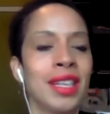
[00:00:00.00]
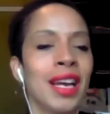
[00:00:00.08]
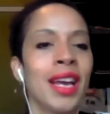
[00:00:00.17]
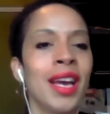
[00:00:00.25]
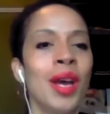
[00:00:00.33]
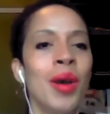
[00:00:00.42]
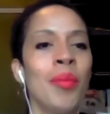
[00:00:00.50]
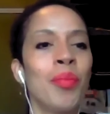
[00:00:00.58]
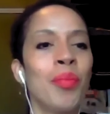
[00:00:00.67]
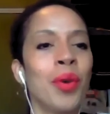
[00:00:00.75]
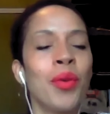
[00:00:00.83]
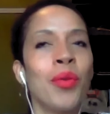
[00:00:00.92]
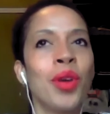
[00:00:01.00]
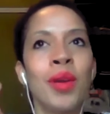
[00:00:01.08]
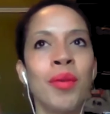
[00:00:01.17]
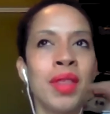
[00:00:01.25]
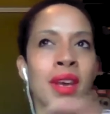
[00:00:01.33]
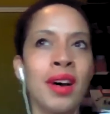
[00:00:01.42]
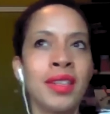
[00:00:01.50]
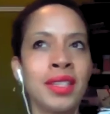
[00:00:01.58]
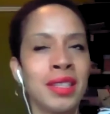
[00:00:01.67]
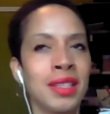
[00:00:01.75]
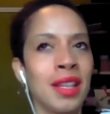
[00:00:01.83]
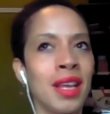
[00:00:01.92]
It's like, but who are the
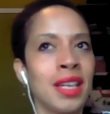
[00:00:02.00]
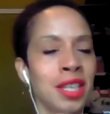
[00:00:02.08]
artists that